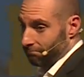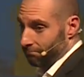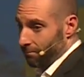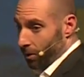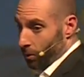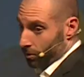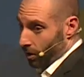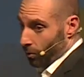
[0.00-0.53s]

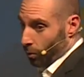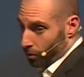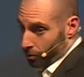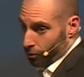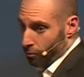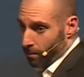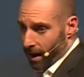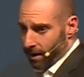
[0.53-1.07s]
Because they want you
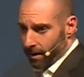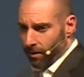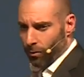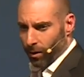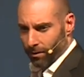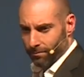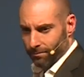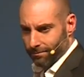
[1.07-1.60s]
to buy another
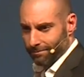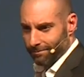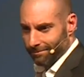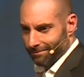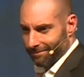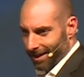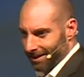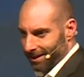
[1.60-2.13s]
one.
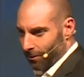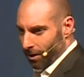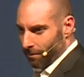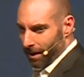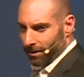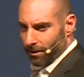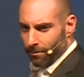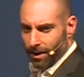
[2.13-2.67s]
That's how they
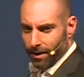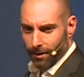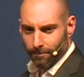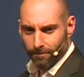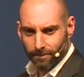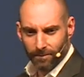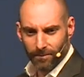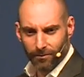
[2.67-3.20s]
make their money,
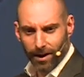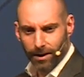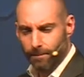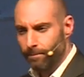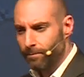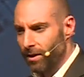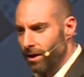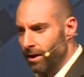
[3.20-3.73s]
right?
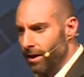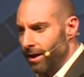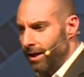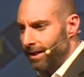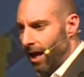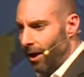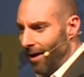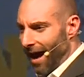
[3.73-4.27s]

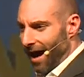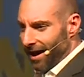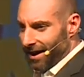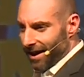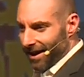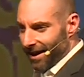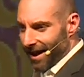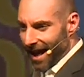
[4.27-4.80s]
Now, uh,
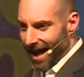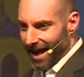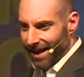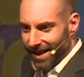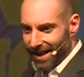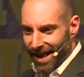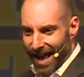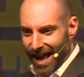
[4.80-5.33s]

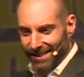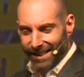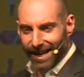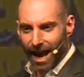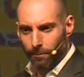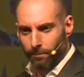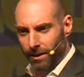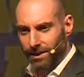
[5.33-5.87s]
as it
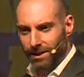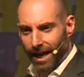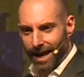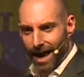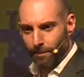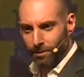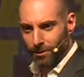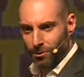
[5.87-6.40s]
happens, I
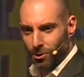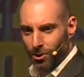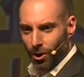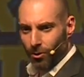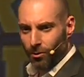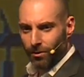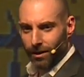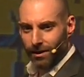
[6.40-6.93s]
happen to
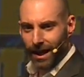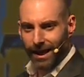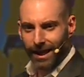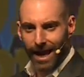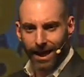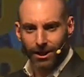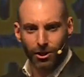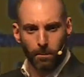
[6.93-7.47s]
know that they can
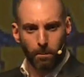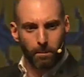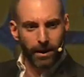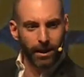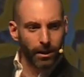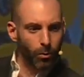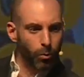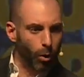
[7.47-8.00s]
actually
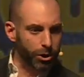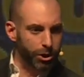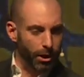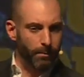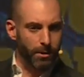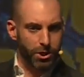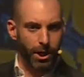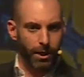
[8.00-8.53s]
build a washing
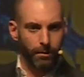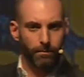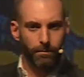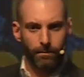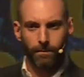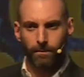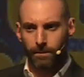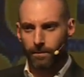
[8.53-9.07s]
machine
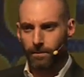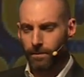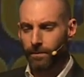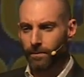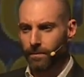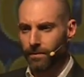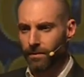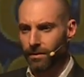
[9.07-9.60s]

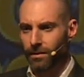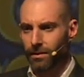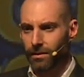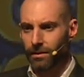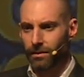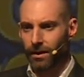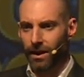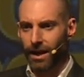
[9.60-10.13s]
that